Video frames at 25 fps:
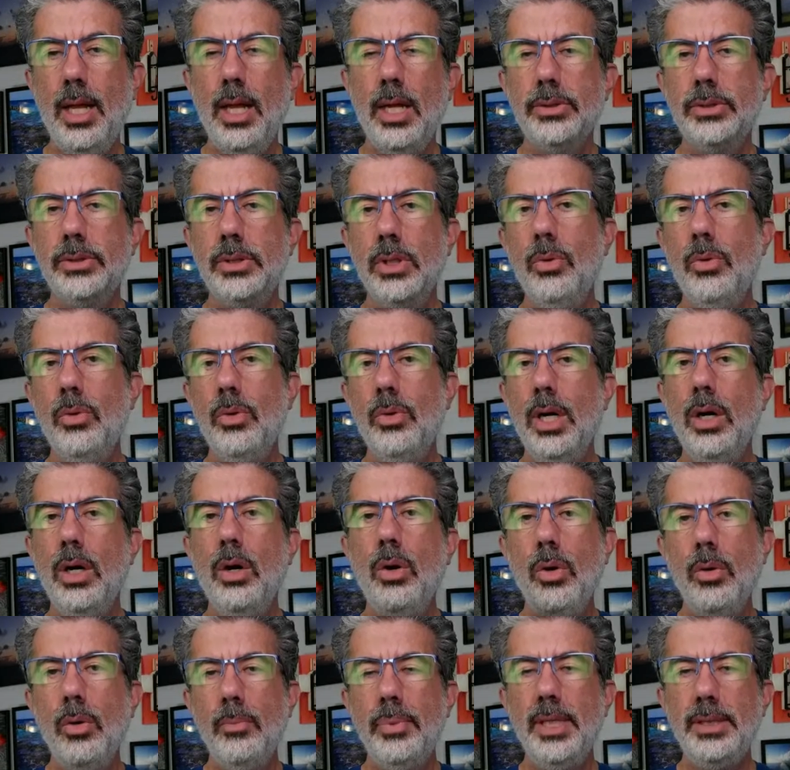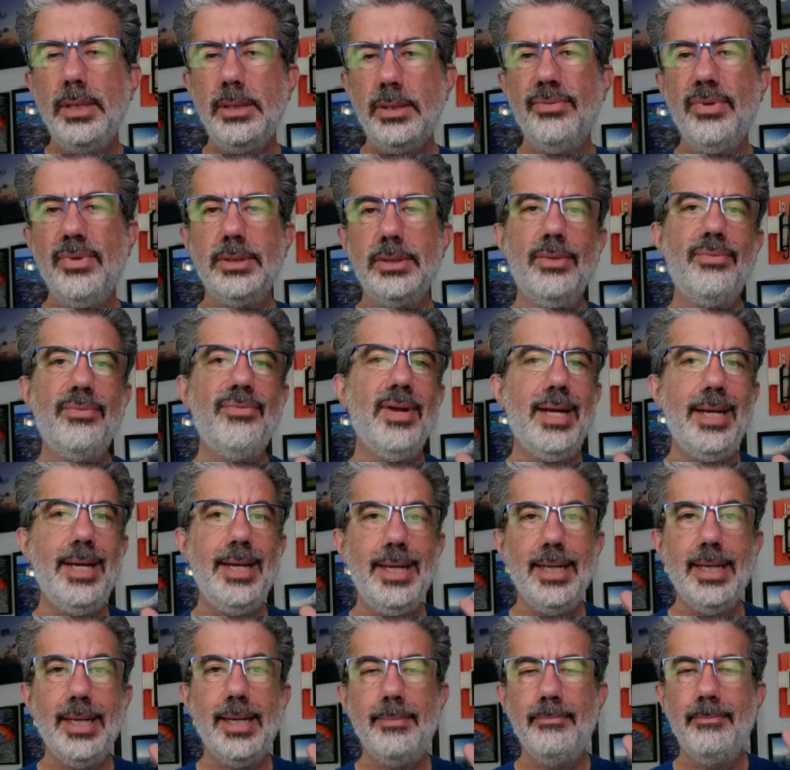So a whole bunch of us are flying
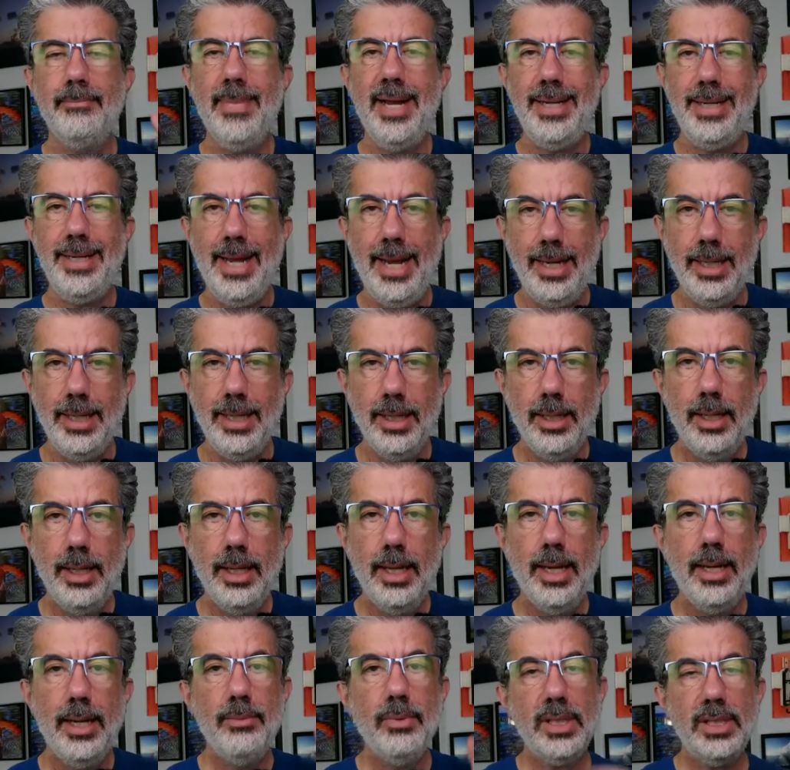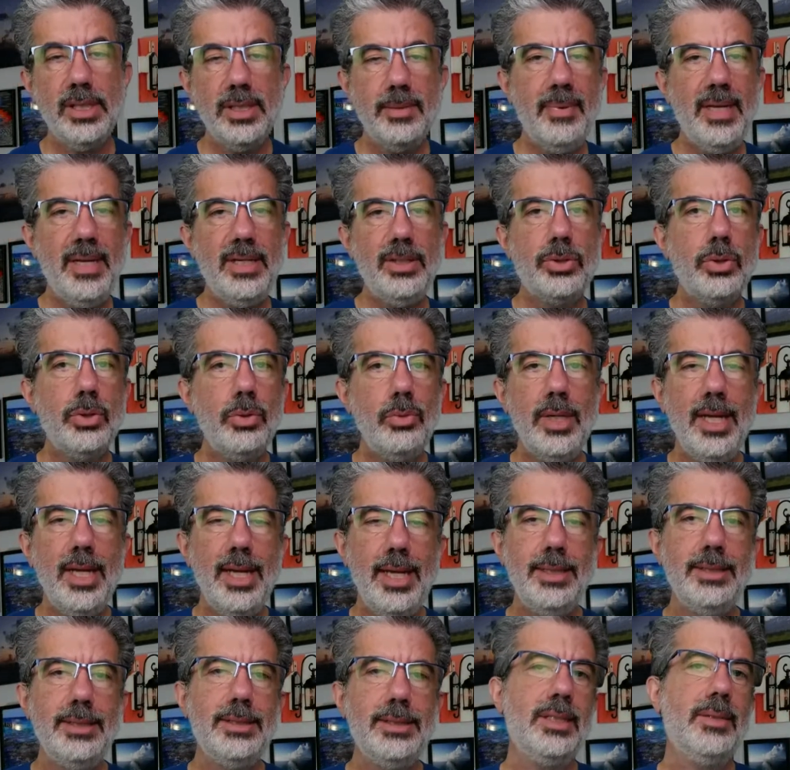in on Monday. And we're going to spend 2
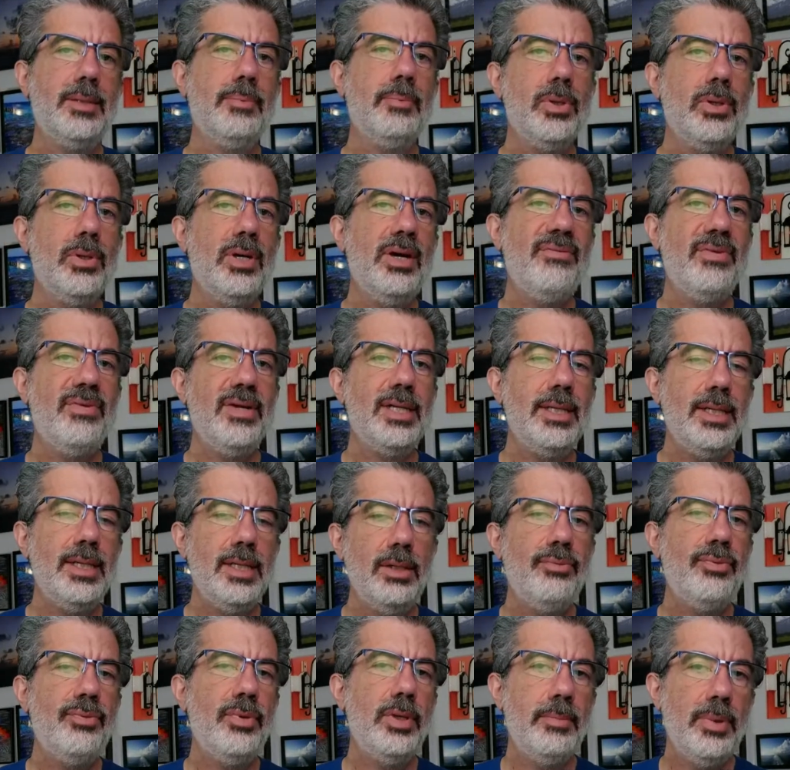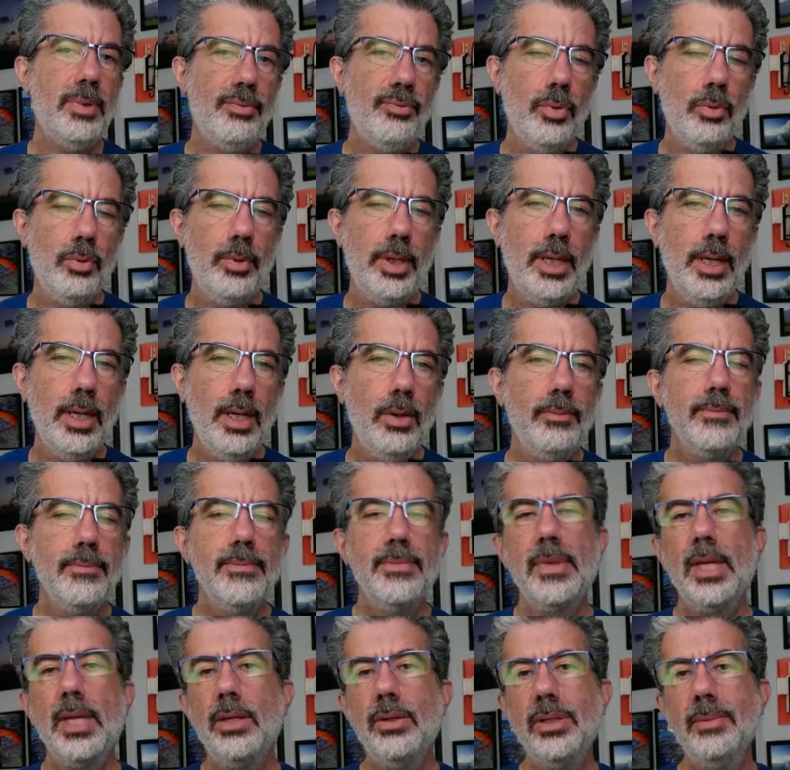days exploring Philadelphia before we go.
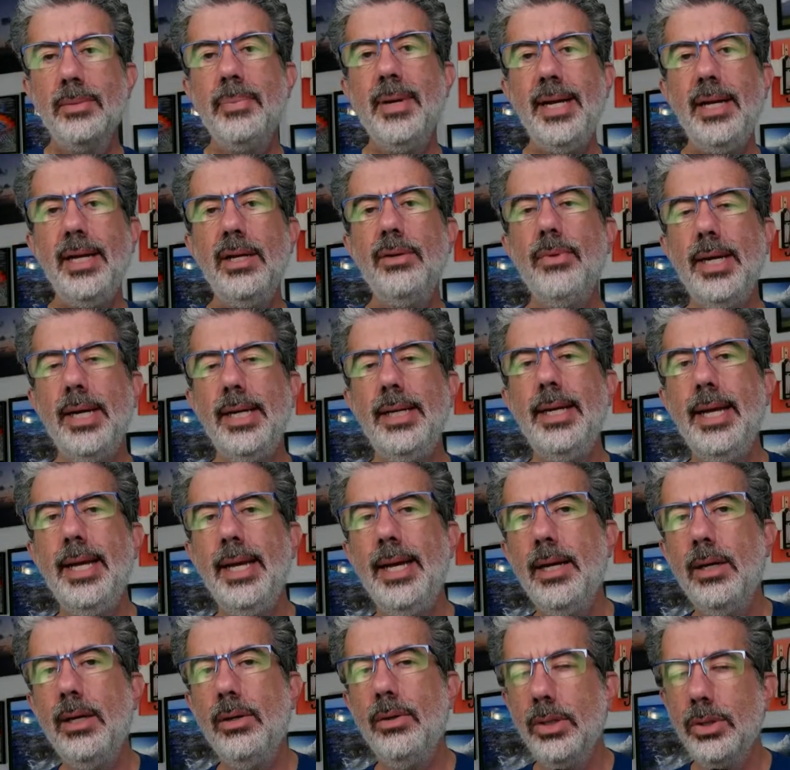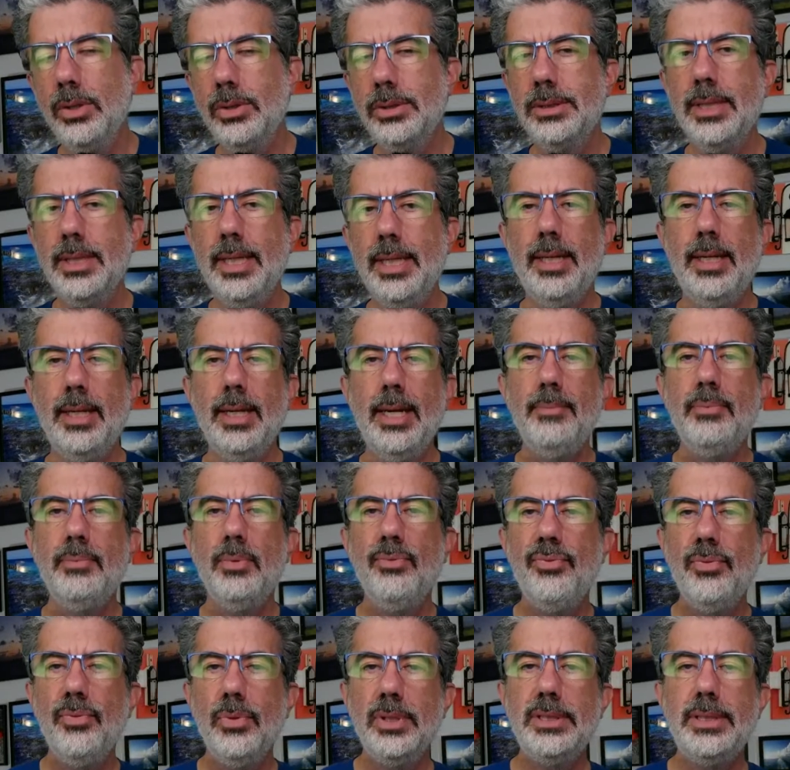So the plan right now looks like April
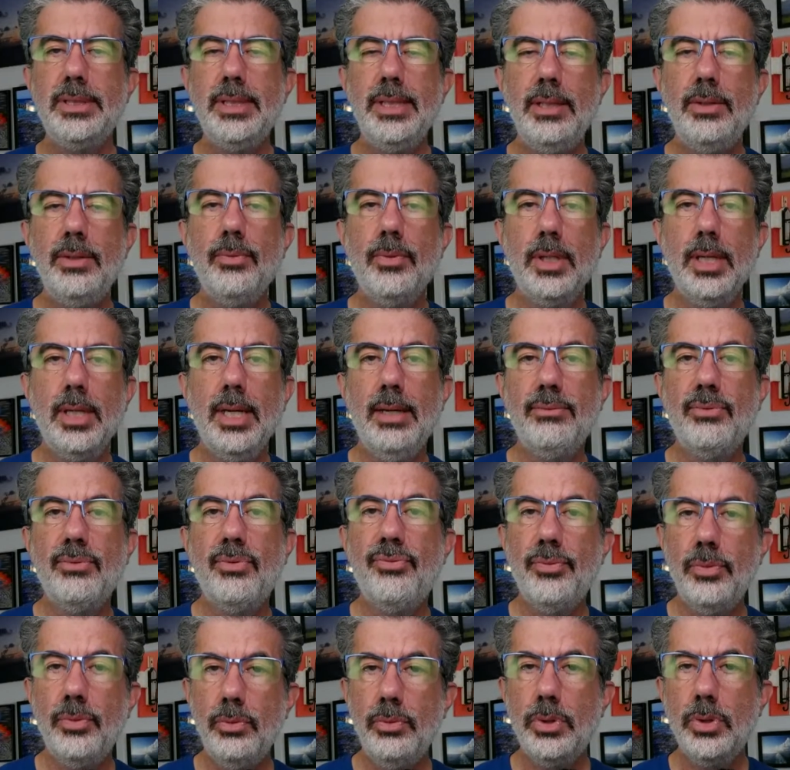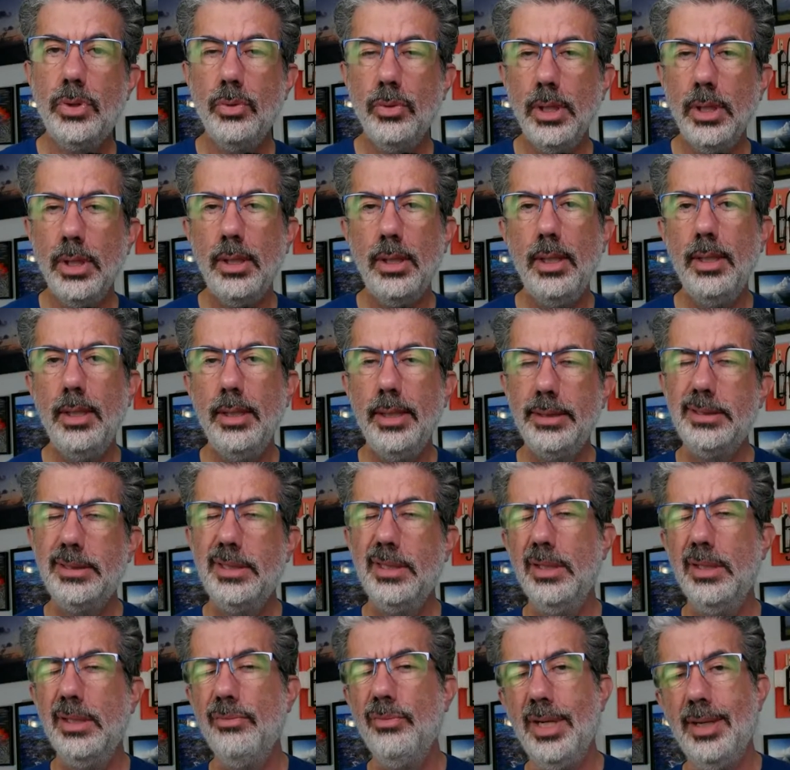14th, we're going to have a food tour that's
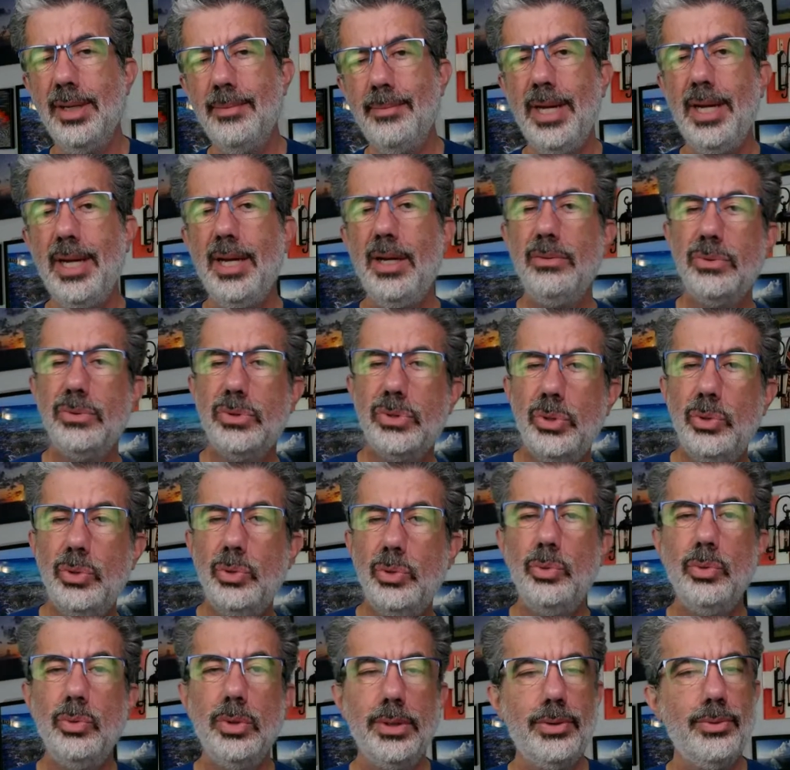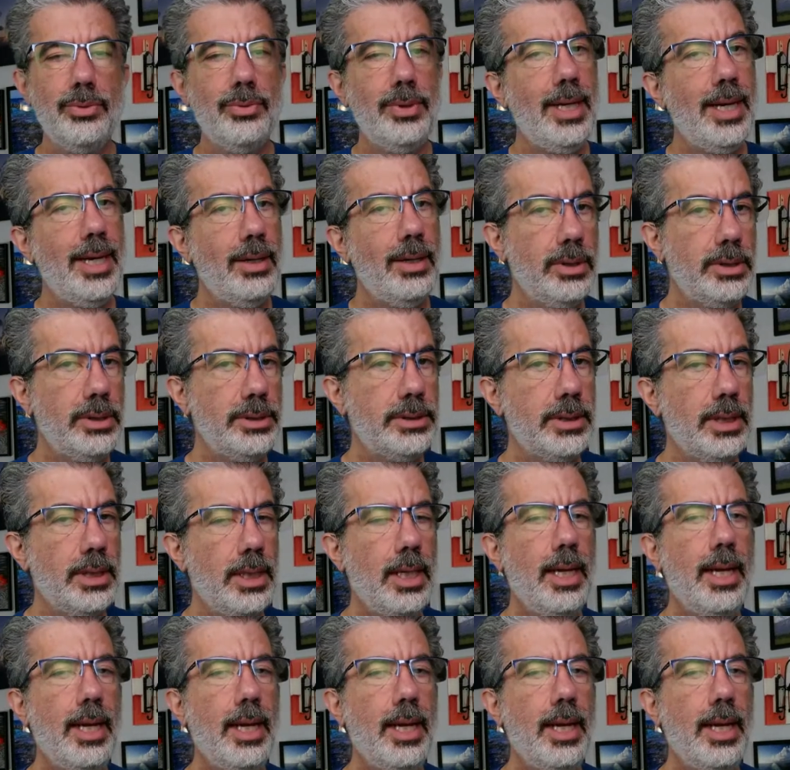going to run about 2 or 3 hours.